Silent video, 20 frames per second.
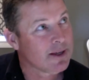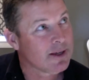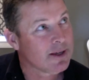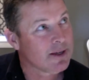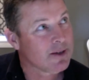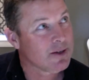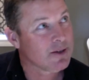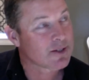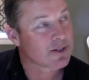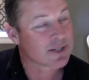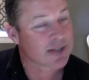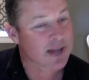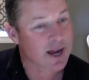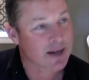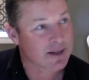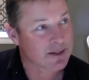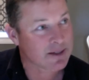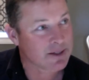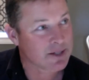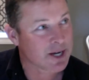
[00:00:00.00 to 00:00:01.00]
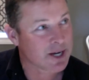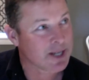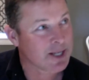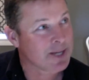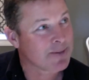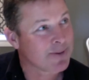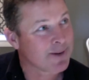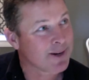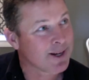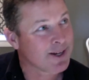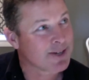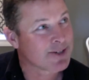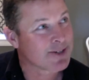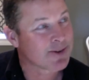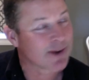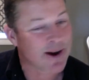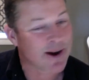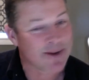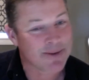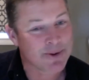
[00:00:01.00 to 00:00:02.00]
You start to genuinely
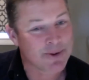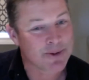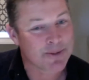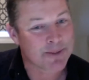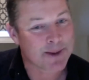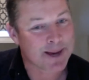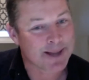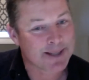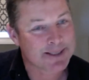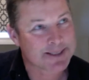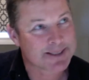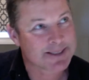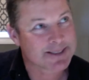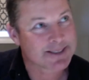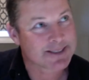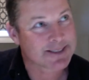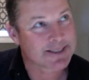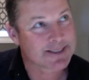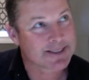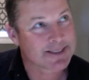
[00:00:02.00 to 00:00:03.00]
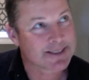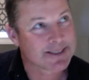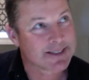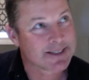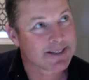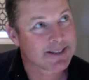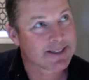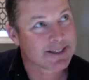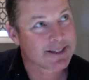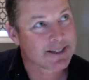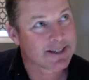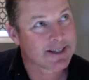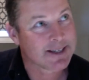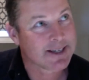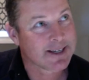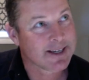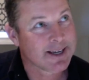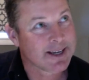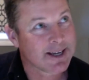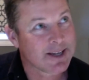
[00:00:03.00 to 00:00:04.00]
drive your margins
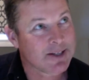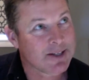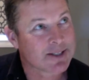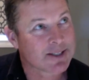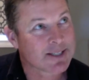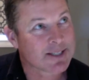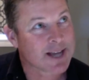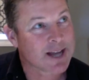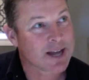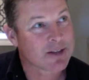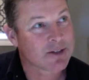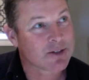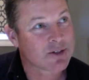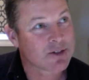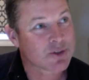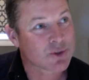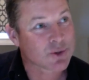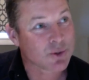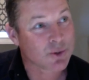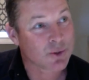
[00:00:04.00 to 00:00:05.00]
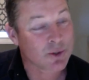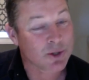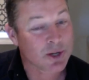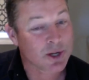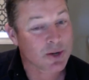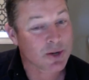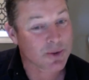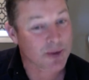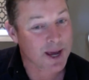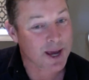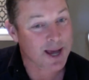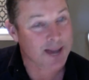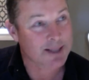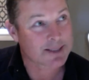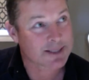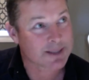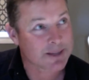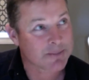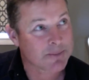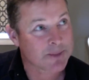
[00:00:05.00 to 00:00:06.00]
and you start to truly create
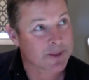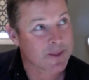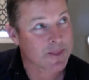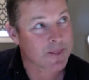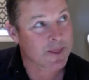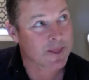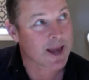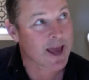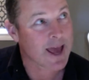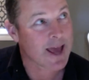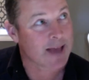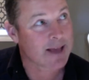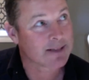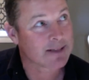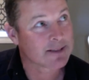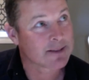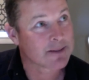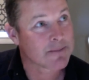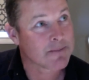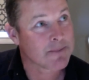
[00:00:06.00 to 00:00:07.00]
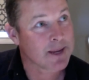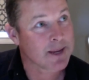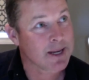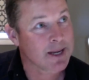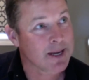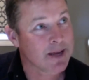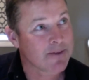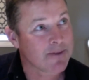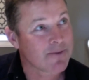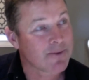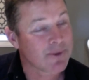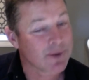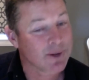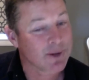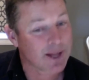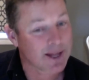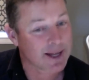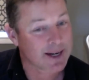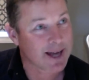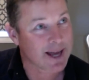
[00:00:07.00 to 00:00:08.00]
something that has
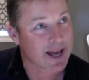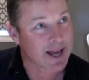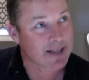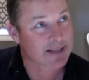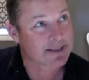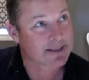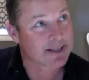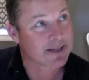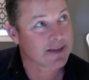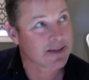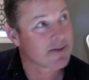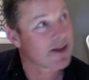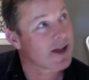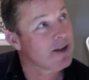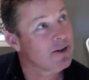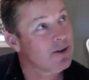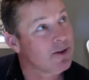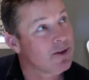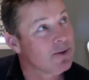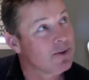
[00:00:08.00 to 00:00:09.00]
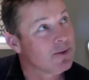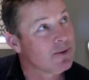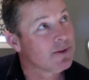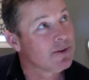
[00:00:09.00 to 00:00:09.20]
meaningful and lasting value.